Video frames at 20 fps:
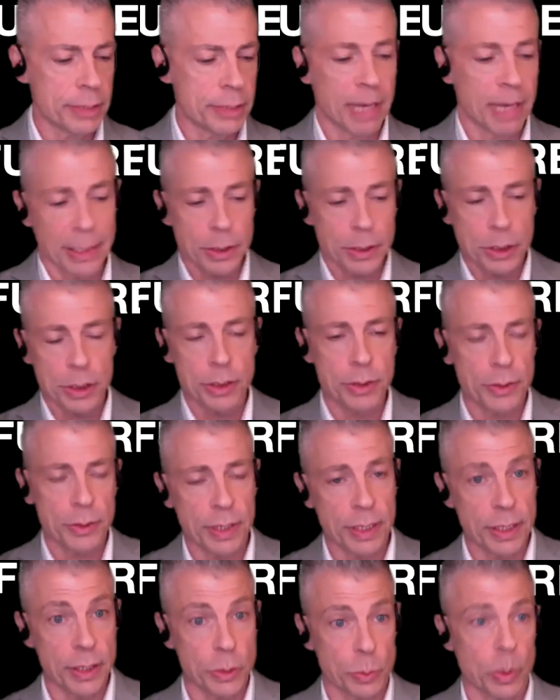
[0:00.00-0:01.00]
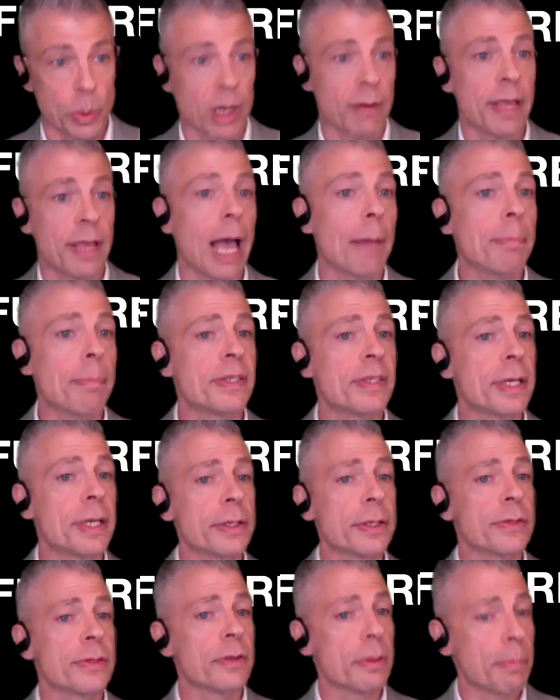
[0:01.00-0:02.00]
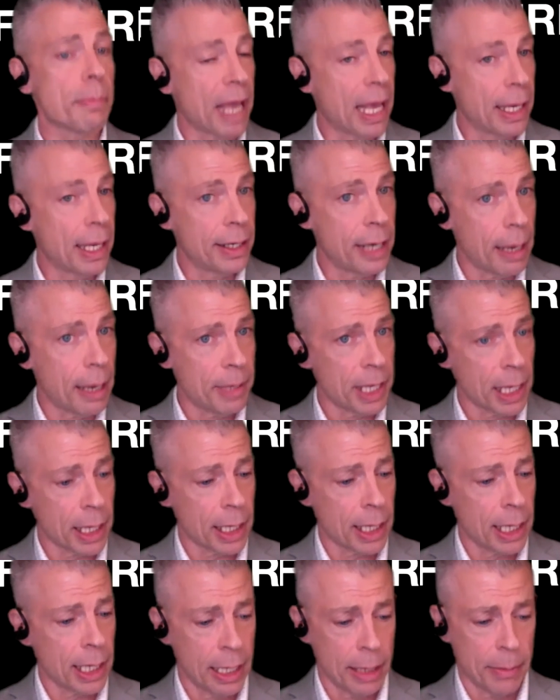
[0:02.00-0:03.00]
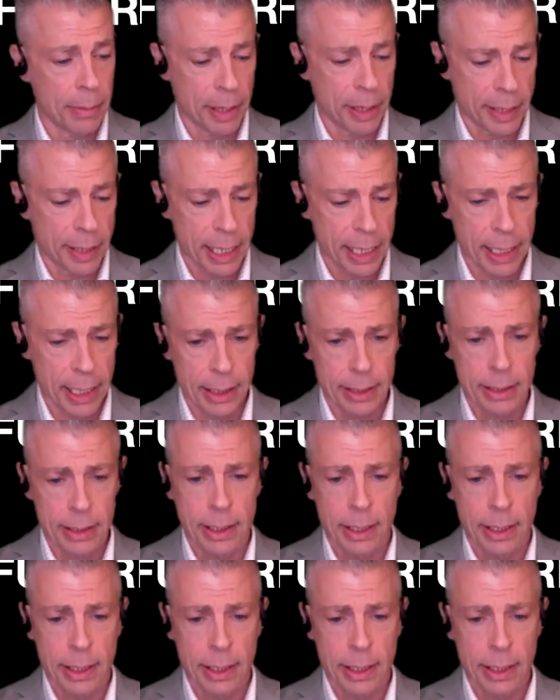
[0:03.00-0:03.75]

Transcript: Massachusetts is one of the epicenters of the pandemic in America.